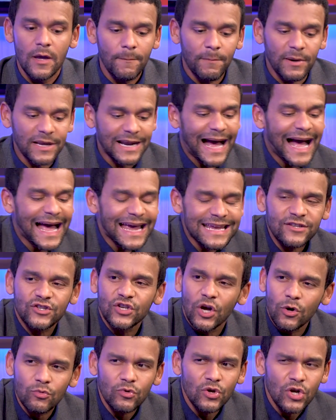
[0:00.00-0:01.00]
But I
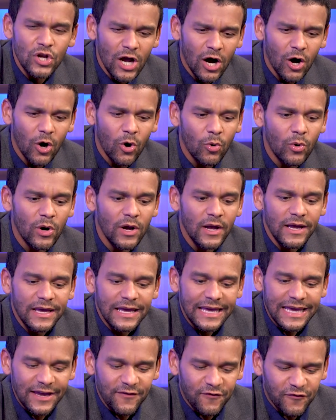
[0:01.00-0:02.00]
don't know
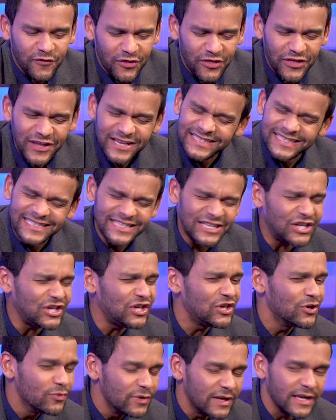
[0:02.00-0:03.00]
if this
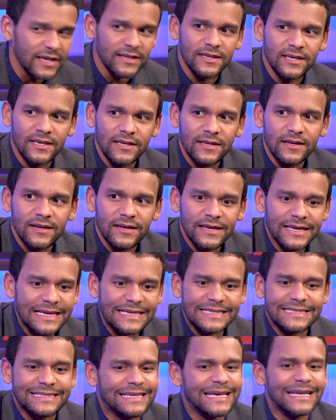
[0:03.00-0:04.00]
unit
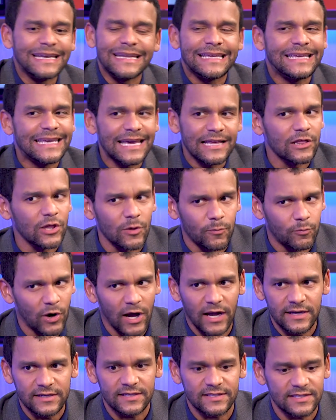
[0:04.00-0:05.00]
is going to get
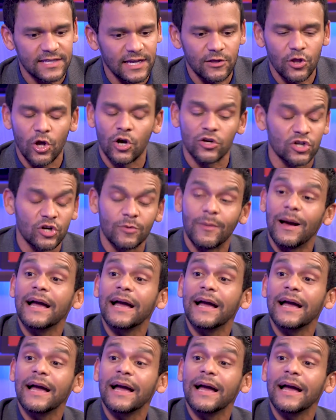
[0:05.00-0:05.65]
LeBron to stay long term.